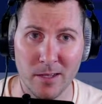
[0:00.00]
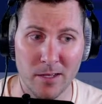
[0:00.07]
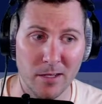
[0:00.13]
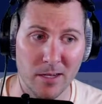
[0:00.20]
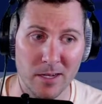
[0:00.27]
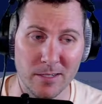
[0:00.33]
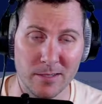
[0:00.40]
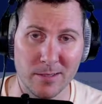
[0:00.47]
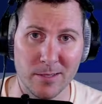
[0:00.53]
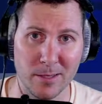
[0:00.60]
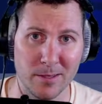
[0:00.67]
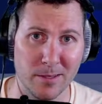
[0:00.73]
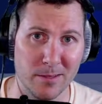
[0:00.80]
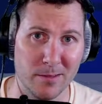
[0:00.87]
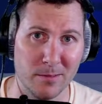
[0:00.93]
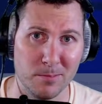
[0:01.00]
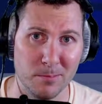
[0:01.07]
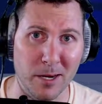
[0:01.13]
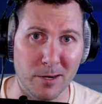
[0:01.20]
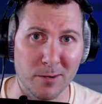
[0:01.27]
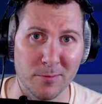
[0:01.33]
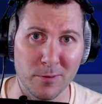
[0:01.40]
I just think this
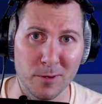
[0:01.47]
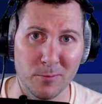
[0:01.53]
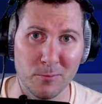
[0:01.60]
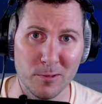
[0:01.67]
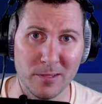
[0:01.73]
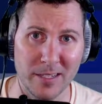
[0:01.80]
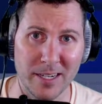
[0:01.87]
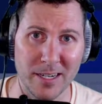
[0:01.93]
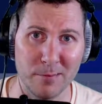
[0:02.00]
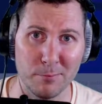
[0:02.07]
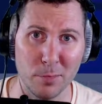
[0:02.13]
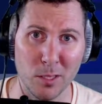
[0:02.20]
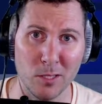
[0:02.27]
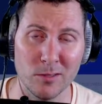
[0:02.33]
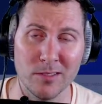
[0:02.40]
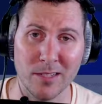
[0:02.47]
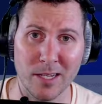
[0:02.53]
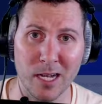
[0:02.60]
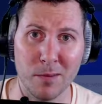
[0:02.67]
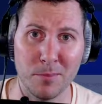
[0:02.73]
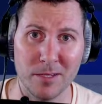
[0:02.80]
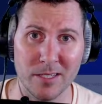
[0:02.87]
microphone really kind of blows the
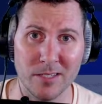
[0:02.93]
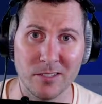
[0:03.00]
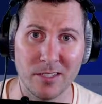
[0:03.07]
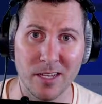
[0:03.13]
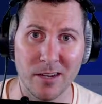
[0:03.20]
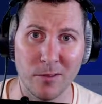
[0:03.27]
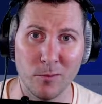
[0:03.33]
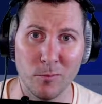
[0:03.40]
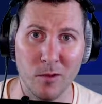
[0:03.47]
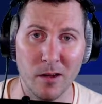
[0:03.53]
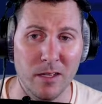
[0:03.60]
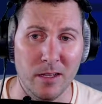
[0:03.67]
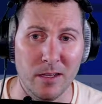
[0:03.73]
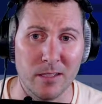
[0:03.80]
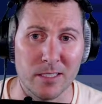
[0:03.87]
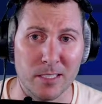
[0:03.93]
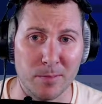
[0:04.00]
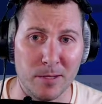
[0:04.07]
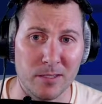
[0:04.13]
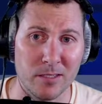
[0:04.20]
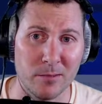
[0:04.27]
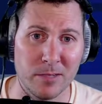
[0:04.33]
competition out of the water,
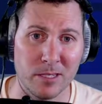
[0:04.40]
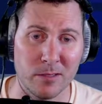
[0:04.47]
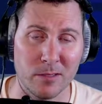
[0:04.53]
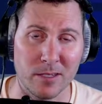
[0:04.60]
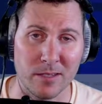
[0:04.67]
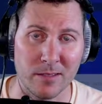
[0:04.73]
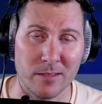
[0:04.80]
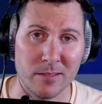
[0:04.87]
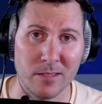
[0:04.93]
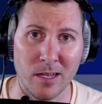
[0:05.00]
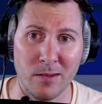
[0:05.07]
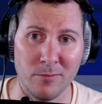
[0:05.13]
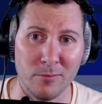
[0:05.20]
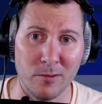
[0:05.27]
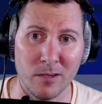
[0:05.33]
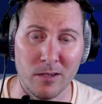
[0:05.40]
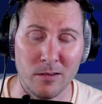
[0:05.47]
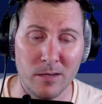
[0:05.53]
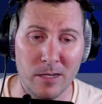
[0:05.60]
especially when you look at the software.